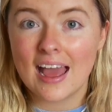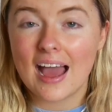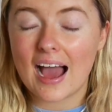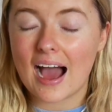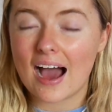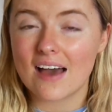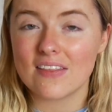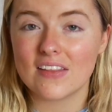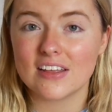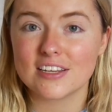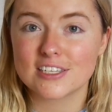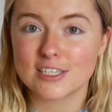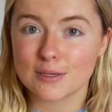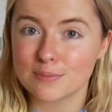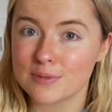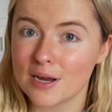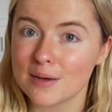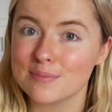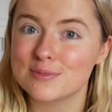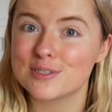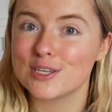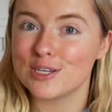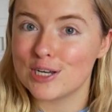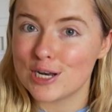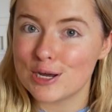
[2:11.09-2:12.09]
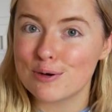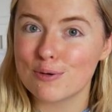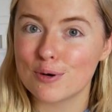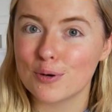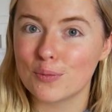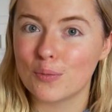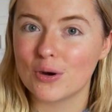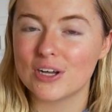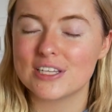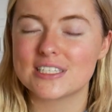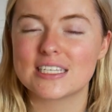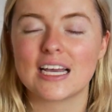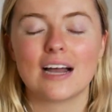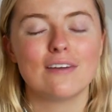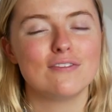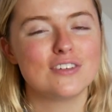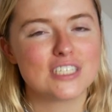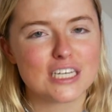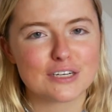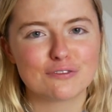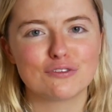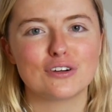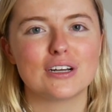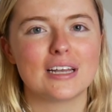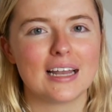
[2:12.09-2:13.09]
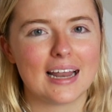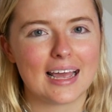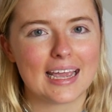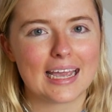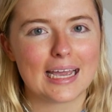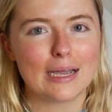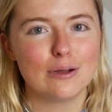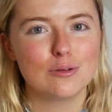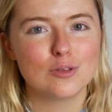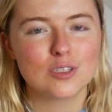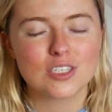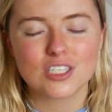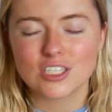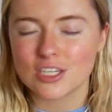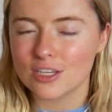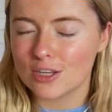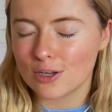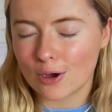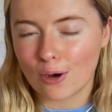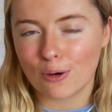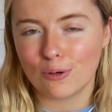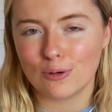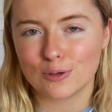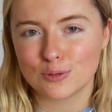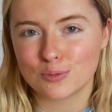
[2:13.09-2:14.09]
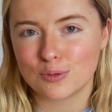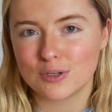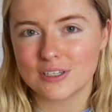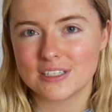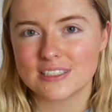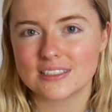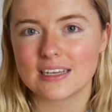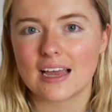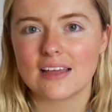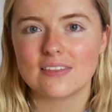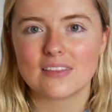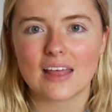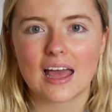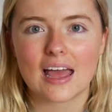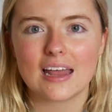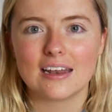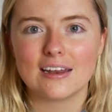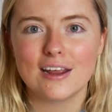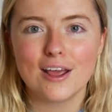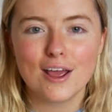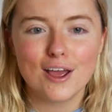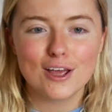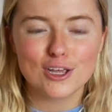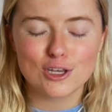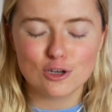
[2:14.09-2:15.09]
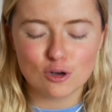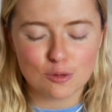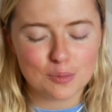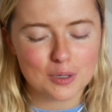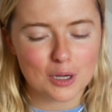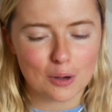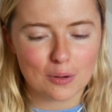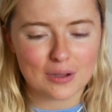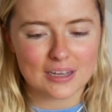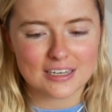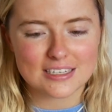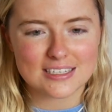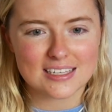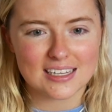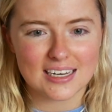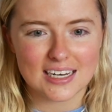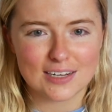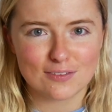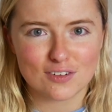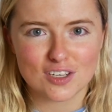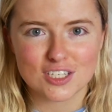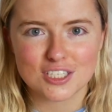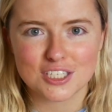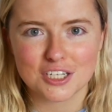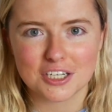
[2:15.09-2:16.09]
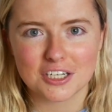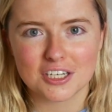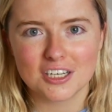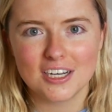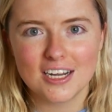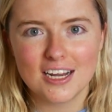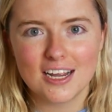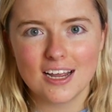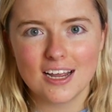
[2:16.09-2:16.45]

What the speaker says: And then sometimes the newer ones have different layouts to the old ones, and then you'll be going into the Leaving Cert